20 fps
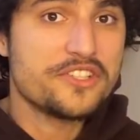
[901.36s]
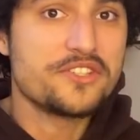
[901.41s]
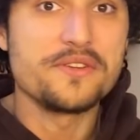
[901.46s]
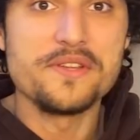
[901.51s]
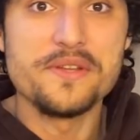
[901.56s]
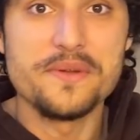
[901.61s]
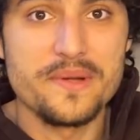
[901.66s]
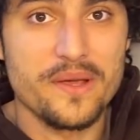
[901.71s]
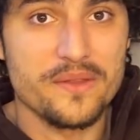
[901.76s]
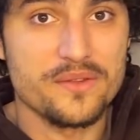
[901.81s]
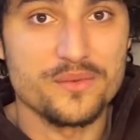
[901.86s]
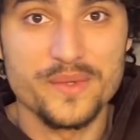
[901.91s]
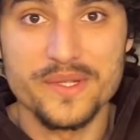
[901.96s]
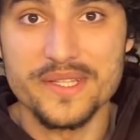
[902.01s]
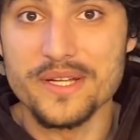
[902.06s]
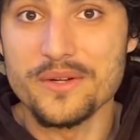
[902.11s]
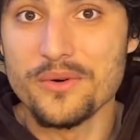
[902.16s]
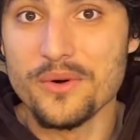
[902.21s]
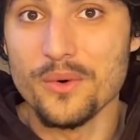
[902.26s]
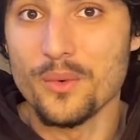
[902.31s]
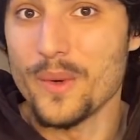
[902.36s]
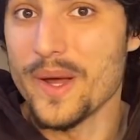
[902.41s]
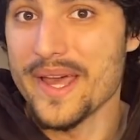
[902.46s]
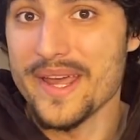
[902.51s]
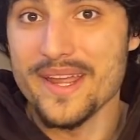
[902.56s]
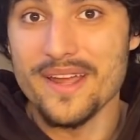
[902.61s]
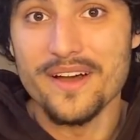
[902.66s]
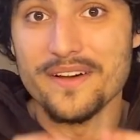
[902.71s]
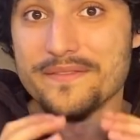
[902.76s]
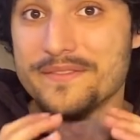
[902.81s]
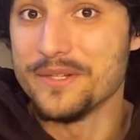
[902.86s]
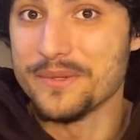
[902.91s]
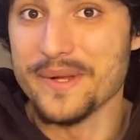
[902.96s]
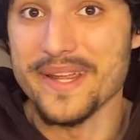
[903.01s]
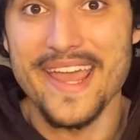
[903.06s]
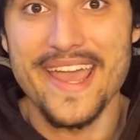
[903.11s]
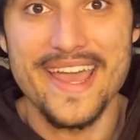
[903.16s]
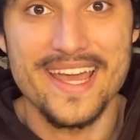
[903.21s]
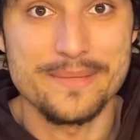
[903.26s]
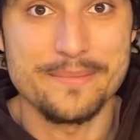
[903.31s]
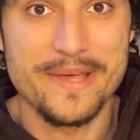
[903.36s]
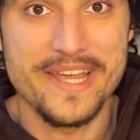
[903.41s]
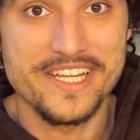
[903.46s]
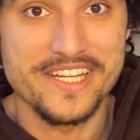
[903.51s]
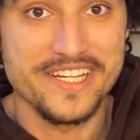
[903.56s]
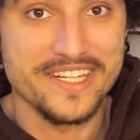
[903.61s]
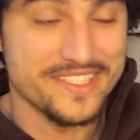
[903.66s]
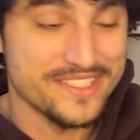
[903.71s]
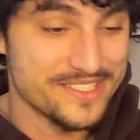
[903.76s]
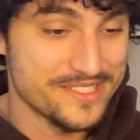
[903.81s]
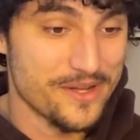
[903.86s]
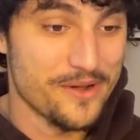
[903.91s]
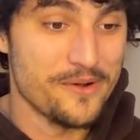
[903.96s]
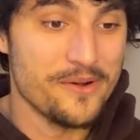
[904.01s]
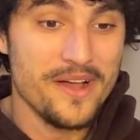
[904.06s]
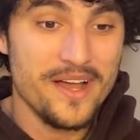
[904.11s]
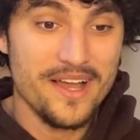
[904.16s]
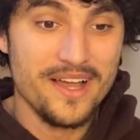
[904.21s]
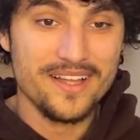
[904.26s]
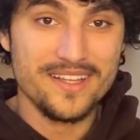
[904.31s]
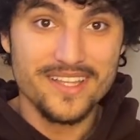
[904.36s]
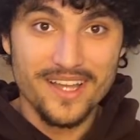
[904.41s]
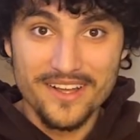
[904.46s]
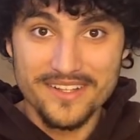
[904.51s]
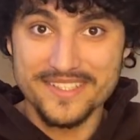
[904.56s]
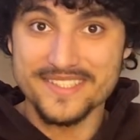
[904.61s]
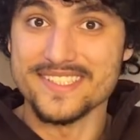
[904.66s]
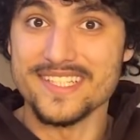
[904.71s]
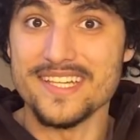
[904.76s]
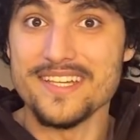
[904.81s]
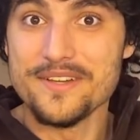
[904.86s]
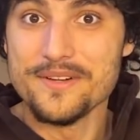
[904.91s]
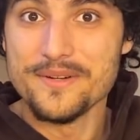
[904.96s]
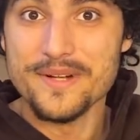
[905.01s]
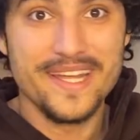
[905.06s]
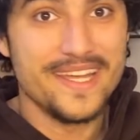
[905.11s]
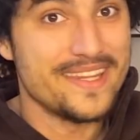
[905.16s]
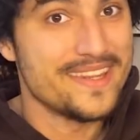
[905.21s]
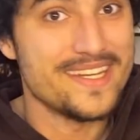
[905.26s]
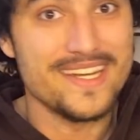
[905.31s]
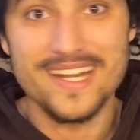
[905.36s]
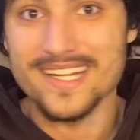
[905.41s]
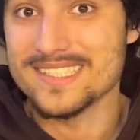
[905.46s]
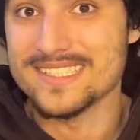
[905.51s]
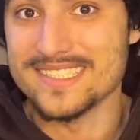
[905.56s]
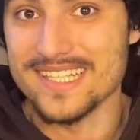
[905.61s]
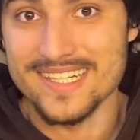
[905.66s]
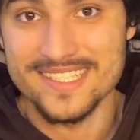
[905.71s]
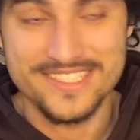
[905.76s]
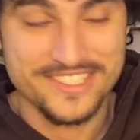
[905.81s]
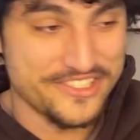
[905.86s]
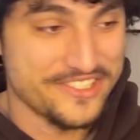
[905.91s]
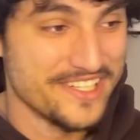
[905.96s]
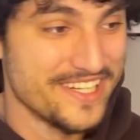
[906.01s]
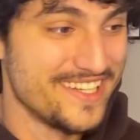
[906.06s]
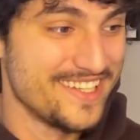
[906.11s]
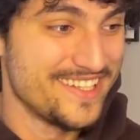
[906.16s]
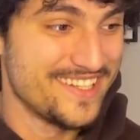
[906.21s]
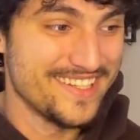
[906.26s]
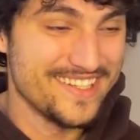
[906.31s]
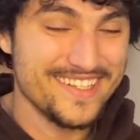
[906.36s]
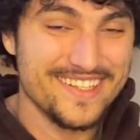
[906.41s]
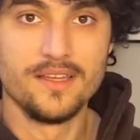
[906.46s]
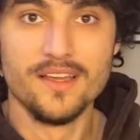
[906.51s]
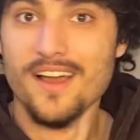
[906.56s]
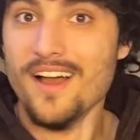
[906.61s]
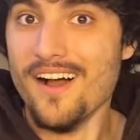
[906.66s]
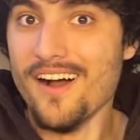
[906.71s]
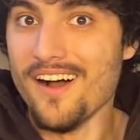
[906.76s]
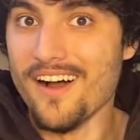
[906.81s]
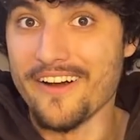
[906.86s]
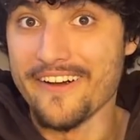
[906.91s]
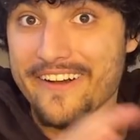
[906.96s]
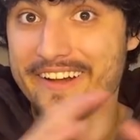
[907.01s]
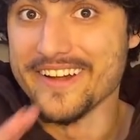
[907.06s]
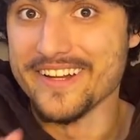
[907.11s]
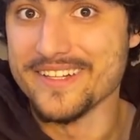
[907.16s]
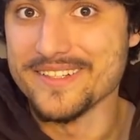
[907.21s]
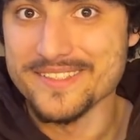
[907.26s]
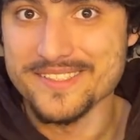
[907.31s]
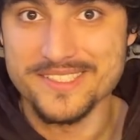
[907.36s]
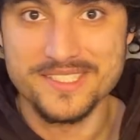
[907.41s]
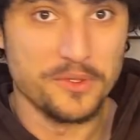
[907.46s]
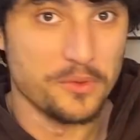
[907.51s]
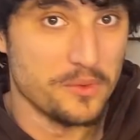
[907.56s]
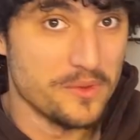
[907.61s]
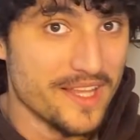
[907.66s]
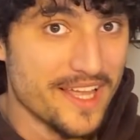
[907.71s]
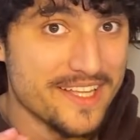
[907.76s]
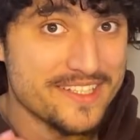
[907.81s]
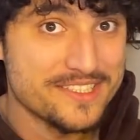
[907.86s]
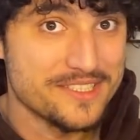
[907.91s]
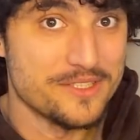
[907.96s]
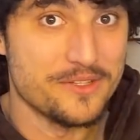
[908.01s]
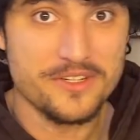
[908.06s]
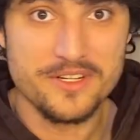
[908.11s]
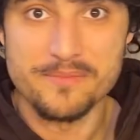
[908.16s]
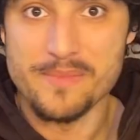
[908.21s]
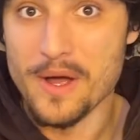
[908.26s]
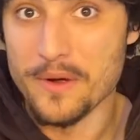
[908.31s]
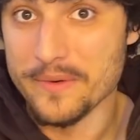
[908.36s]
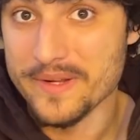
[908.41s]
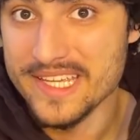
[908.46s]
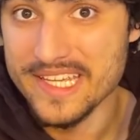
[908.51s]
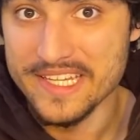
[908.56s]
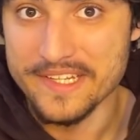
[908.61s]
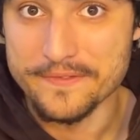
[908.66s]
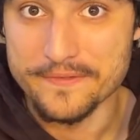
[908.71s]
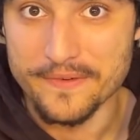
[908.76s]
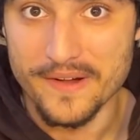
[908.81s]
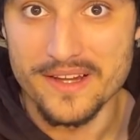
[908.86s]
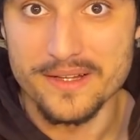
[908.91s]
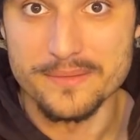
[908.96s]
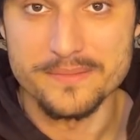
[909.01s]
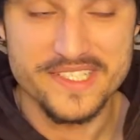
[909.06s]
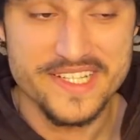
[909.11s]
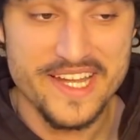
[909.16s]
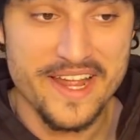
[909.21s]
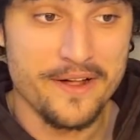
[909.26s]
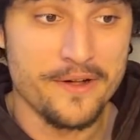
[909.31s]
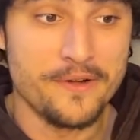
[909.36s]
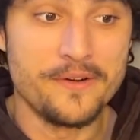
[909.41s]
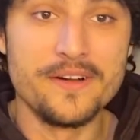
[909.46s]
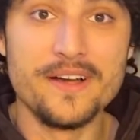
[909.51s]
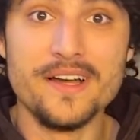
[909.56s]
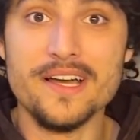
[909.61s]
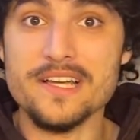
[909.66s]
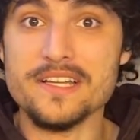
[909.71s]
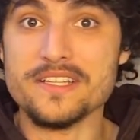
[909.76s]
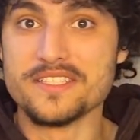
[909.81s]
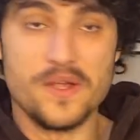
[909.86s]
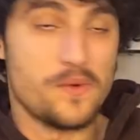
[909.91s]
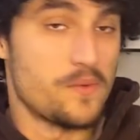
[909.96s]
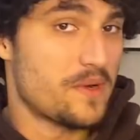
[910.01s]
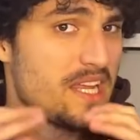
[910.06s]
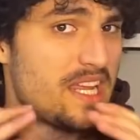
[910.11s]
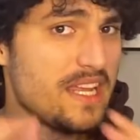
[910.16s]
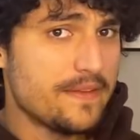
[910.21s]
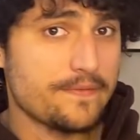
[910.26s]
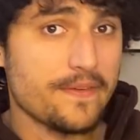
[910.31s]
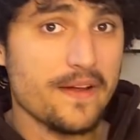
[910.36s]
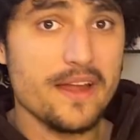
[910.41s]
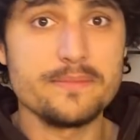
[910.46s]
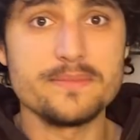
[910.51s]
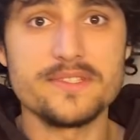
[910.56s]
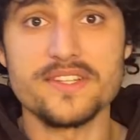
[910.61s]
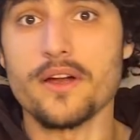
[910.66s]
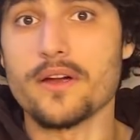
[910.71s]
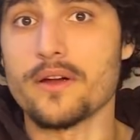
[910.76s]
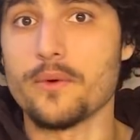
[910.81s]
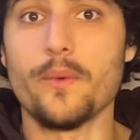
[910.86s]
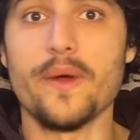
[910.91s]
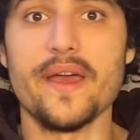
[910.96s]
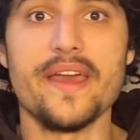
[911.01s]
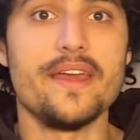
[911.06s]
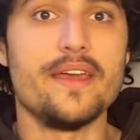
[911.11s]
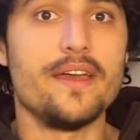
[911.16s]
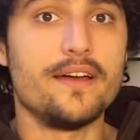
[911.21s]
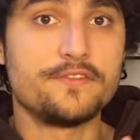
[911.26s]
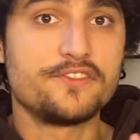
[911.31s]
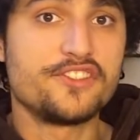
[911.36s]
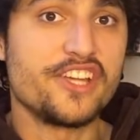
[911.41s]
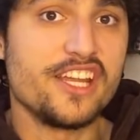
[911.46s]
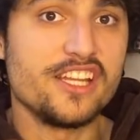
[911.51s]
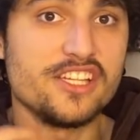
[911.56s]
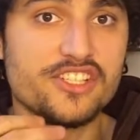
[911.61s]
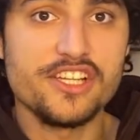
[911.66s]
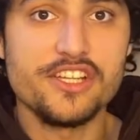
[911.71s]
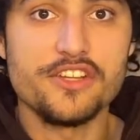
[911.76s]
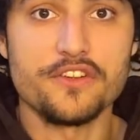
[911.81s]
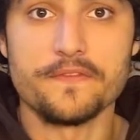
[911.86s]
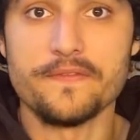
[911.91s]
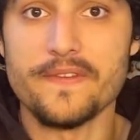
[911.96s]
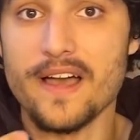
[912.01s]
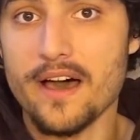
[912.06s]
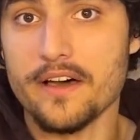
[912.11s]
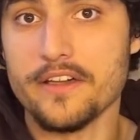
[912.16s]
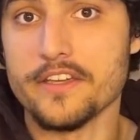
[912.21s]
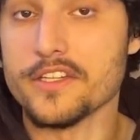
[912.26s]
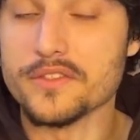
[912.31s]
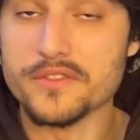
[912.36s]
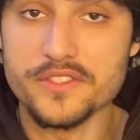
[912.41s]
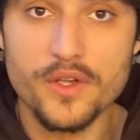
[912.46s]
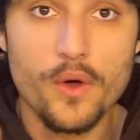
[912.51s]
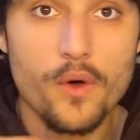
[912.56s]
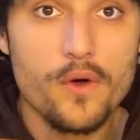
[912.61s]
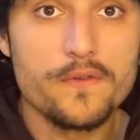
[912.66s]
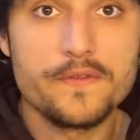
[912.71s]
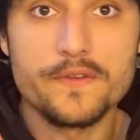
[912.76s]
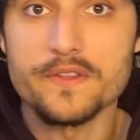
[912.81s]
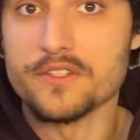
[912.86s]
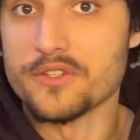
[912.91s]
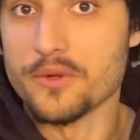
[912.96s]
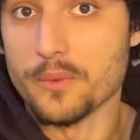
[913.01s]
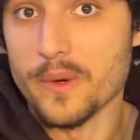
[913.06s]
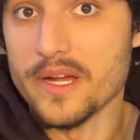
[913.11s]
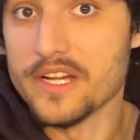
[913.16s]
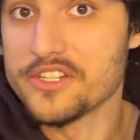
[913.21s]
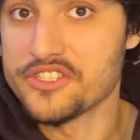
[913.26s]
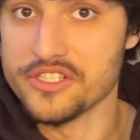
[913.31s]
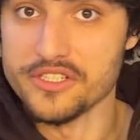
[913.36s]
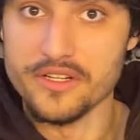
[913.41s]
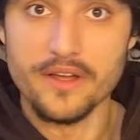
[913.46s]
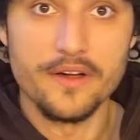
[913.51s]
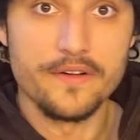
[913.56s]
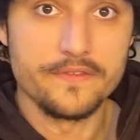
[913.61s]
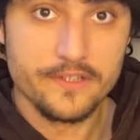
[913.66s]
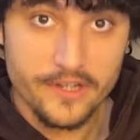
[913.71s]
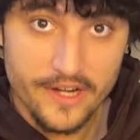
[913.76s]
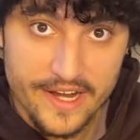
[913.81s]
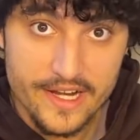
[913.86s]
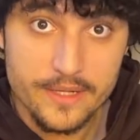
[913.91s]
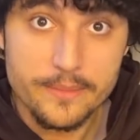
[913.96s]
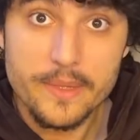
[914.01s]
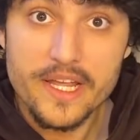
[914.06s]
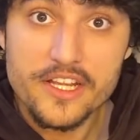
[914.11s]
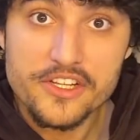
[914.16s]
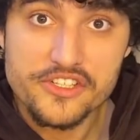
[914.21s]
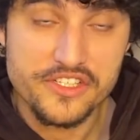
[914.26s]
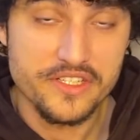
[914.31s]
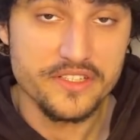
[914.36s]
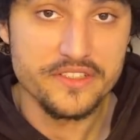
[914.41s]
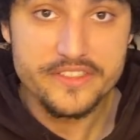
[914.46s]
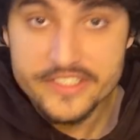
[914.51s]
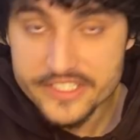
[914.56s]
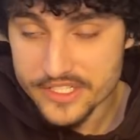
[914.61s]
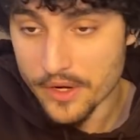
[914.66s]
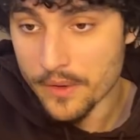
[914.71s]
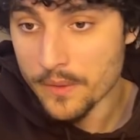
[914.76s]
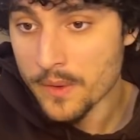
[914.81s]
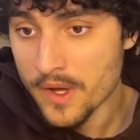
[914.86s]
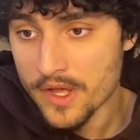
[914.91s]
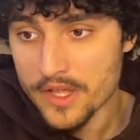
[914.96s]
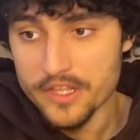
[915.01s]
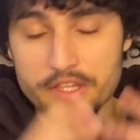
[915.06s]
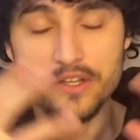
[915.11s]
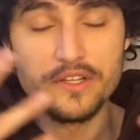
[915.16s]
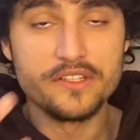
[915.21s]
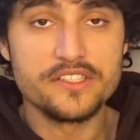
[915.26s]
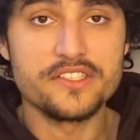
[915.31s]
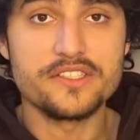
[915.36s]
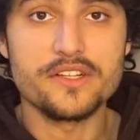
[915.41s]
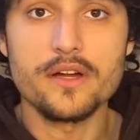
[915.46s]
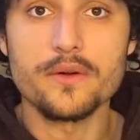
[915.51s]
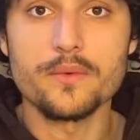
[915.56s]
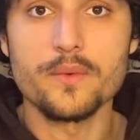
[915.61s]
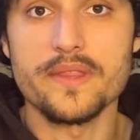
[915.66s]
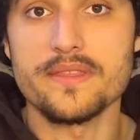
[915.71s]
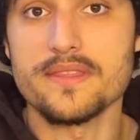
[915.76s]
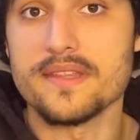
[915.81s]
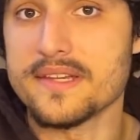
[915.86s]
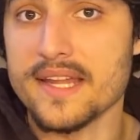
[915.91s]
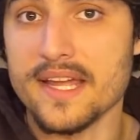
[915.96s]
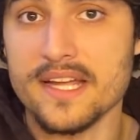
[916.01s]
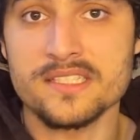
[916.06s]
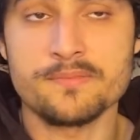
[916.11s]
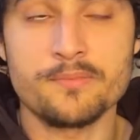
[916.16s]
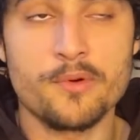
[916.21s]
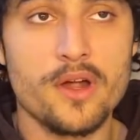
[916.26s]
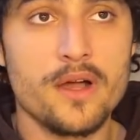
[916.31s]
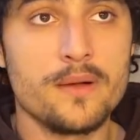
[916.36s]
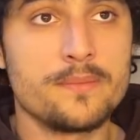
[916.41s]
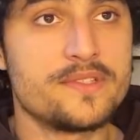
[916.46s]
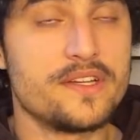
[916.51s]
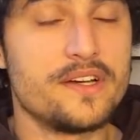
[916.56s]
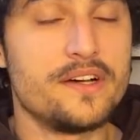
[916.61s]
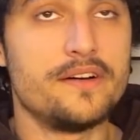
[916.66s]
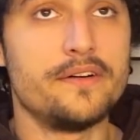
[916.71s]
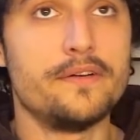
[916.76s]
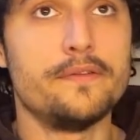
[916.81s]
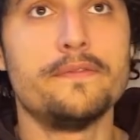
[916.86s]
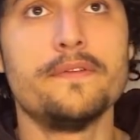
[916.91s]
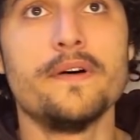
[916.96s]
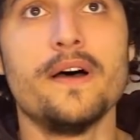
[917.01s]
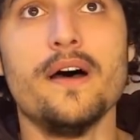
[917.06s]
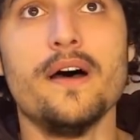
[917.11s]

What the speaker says: to show you another really cool way of doing animating. So I'll see you in the next section. All right, so let's learn about keyframes now. So keyframes are a way of changing your values over the duration of your animation. So you can start with the text prompt of